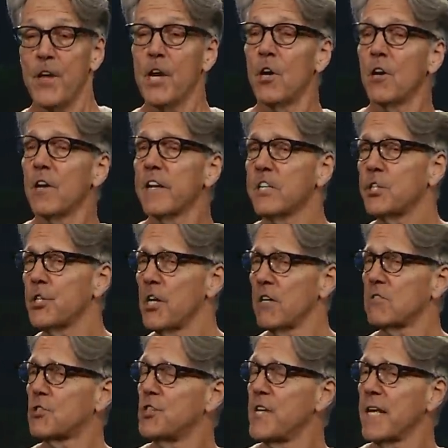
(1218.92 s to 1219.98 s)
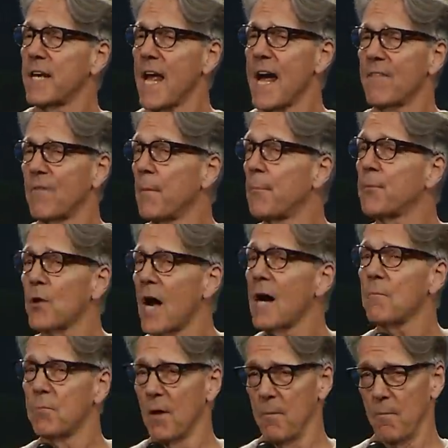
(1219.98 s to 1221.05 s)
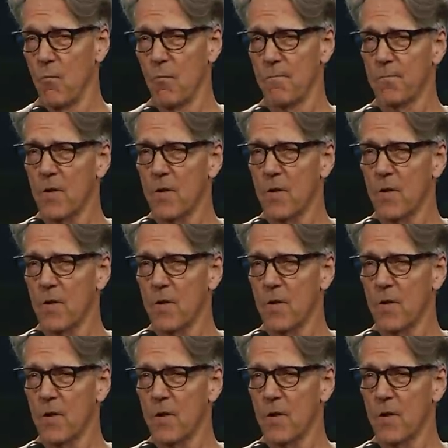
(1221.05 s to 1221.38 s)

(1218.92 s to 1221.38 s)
The early church did have a problem.